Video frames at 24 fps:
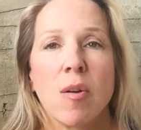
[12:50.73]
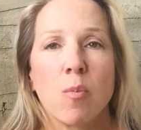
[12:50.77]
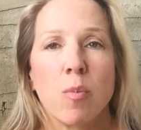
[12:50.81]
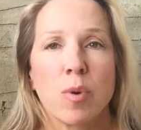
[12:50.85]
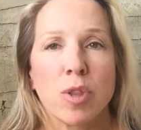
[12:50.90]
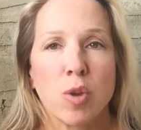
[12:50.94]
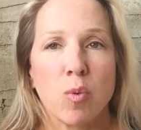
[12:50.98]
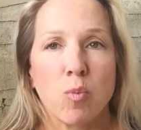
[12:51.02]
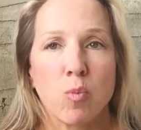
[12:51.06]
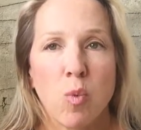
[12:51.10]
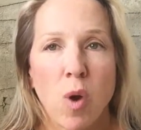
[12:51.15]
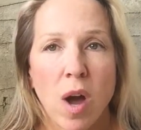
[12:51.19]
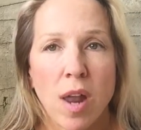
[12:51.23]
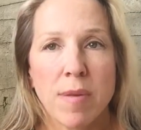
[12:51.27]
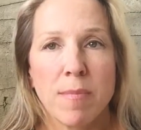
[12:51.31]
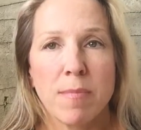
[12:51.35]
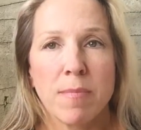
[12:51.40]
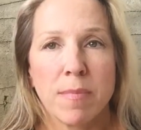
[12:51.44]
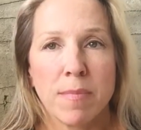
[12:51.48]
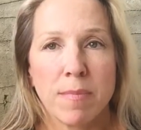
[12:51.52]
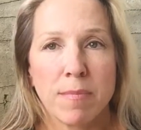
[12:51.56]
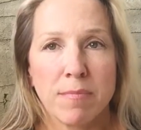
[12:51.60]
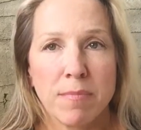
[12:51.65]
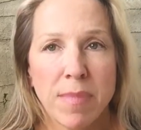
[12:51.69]
But the
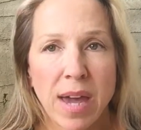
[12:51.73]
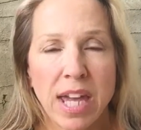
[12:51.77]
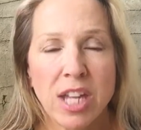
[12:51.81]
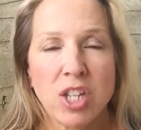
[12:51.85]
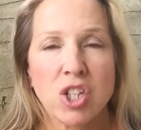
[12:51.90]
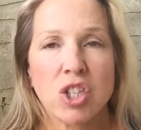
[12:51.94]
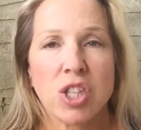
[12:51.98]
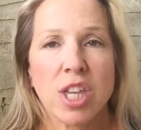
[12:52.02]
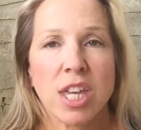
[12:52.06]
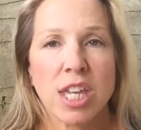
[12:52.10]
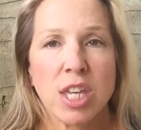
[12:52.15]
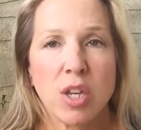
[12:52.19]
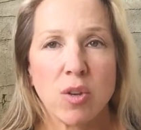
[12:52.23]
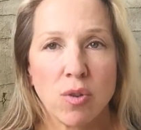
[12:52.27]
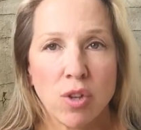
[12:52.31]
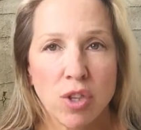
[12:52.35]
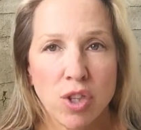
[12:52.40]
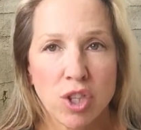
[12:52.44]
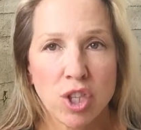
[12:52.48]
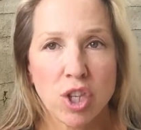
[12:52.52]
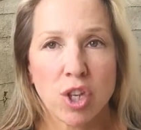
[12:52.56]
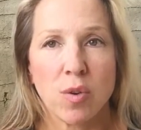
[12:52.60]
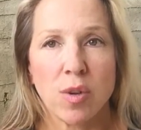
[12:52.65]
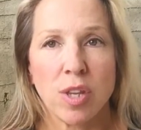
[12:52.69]
one major thing you
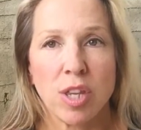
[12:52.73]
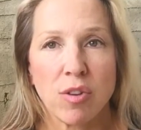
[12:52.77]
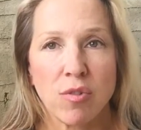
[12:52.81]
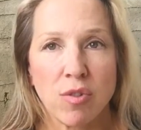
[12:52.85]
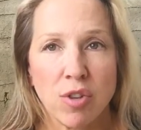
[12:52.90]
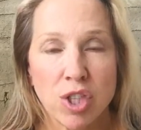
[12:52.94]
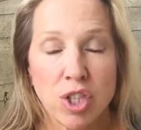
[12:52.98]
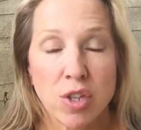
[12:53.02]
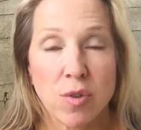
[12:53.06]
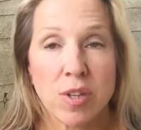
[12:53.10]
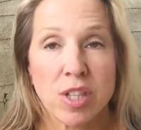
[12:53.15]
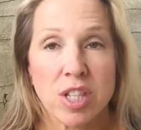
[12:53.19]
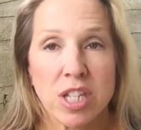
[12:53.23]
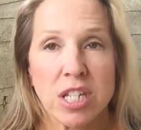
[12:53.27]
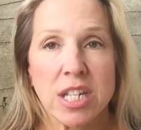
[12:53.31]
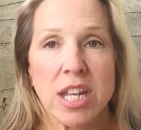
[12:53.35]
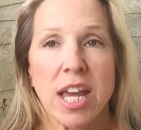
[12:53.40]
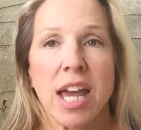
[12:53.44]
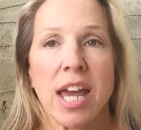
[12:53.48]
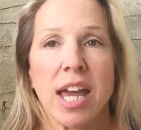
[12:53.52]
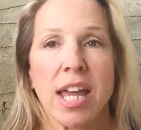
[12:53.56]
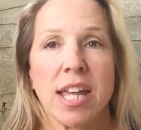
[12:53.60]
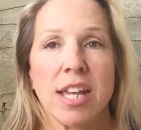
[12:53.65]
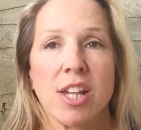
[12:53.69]
can do, and you can do it
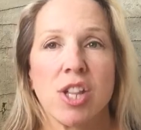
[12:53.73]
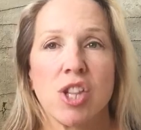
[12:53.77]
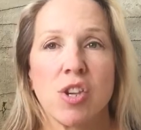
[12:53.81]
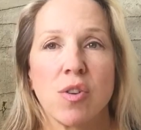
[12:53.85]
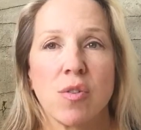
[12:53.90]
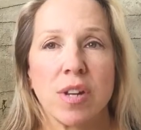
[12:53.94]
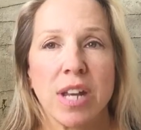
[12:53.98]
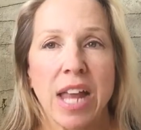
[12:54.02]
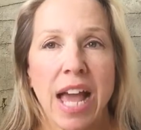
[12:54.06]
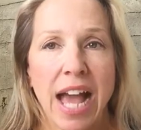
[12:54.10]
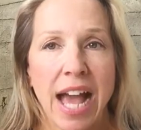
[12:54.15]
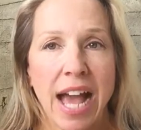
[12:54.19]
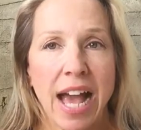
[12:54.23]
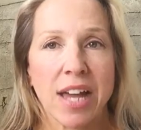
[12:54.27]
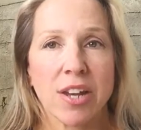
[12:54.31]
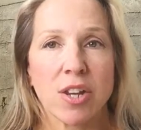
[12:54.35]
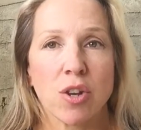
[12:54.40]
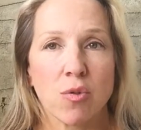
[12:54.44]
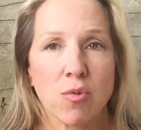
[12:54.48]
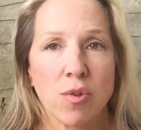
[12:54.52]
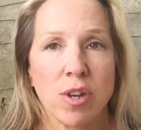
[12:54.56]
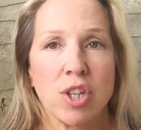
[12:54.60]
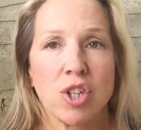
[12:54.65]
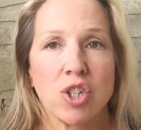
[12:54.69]
today, is you can add
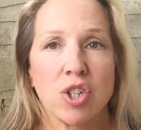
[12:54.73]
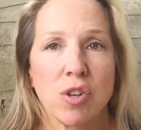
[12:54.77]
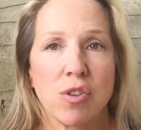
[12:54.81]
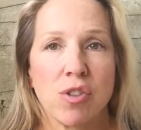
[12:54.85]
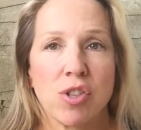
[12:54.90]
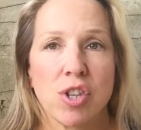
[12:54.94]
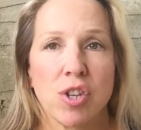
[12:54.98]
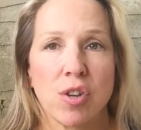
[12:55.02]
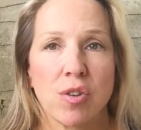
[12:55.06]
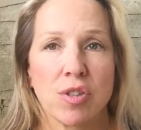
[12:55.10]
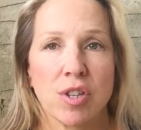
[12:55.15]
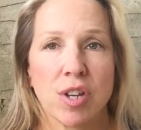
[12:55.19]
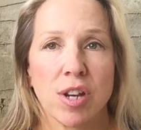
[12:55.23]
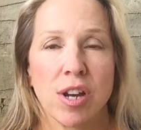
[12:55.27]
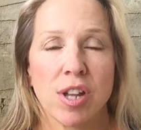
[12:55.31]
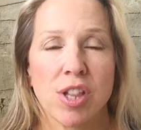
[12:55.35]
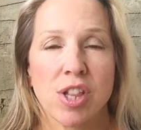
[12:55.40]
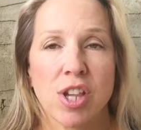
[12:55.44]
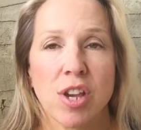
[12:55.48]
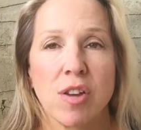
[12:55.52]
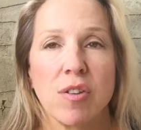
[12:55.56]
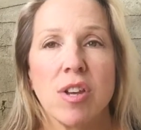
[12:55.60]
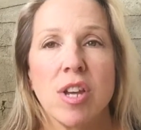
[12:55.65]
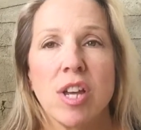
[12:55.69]
a green juice to your
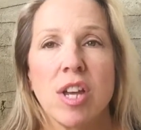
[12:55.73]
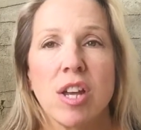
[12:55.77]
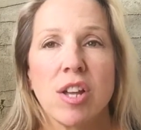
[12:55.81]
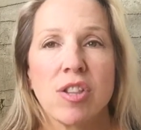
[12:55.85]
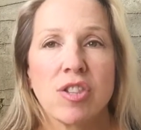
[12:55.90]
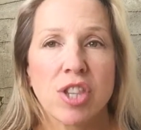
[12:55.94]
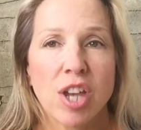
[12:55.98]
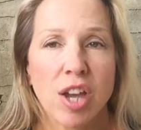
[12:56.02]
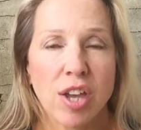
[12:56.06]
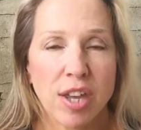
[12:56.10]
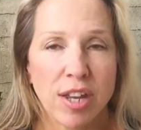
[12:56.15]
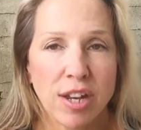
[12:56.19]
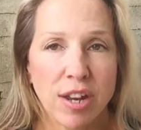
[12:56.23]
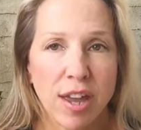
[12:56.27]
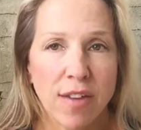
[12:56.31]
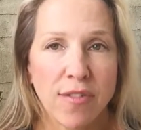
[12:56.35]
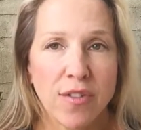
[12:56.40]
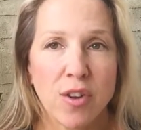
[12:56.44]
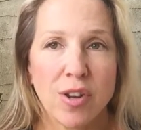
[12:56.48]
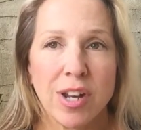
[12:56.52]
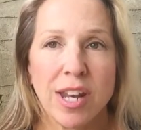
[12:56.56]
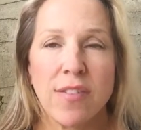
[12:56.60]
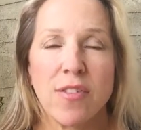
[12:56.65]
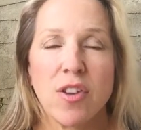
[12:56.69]
diet. So,
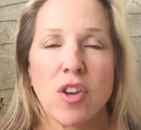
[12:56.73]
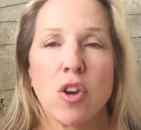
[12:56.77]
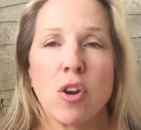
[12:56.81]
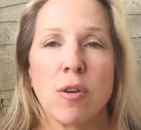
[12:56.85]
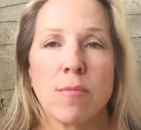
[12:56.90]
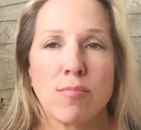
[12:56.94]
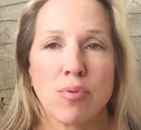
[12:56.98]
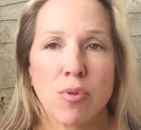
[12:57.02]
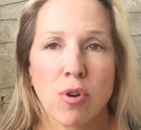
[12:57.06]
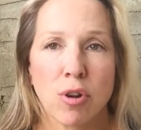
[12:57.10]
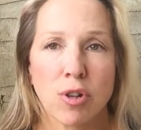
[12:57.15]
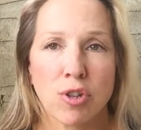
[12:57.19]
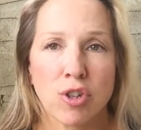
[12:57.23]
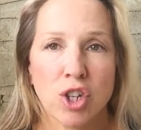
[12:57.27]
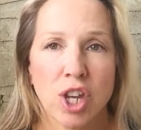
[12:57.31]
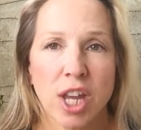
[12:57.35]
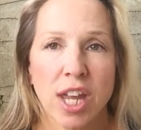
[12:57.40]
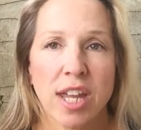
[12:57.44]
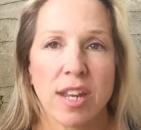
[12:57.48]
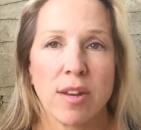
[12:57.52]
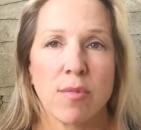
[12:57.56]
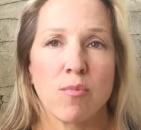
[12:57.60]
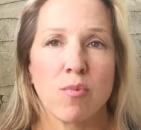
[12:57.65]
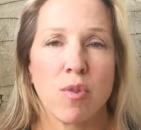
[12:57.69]
if you're living on broiled
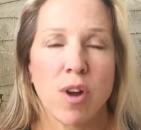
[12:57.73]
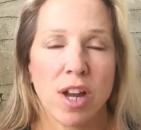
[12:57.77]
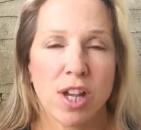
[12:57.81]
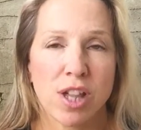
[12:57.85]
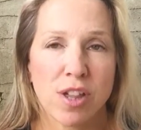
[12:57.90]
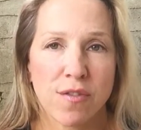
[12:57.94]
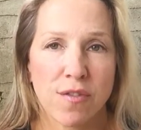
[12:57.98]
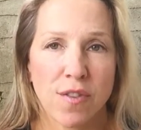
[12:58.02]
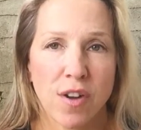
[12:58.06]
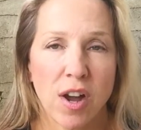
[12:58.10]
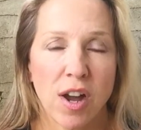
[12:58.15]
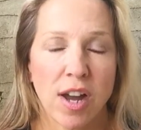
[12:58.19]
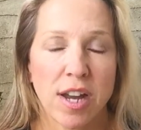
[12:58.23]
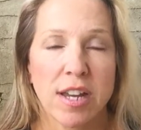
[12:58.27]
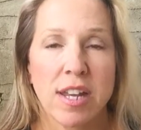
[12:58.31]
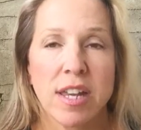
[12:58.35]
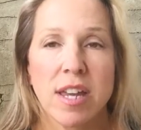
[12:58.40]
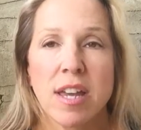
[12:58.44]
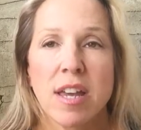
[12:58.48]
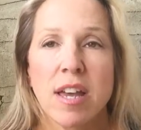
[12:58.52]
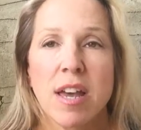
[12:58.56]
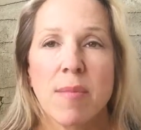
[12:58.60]
chicken and rice, fine.